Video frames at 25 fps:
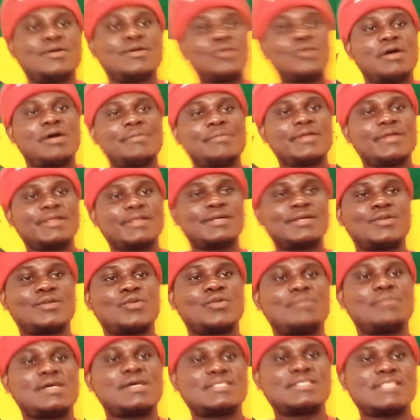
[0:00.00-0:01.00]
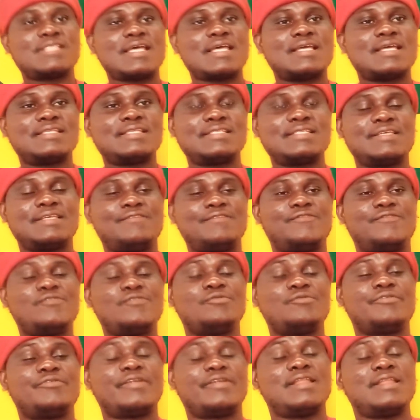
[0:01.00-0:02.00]
Kwame Nkrumah said, if
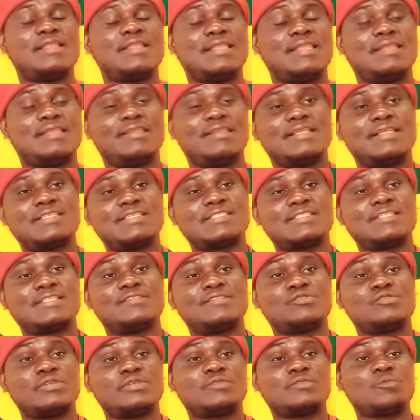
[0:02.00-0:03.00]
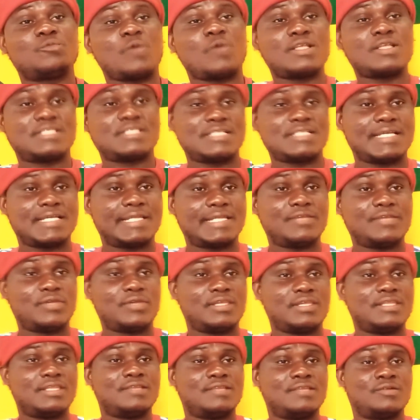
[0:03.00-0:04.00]
you really listen to it once again, you
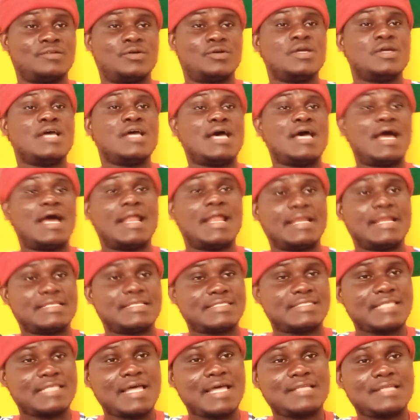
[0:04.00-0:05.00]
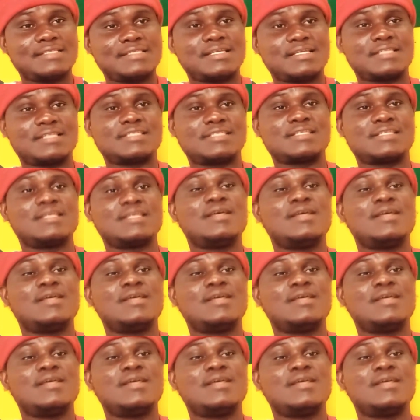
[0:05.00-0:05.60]
can understand that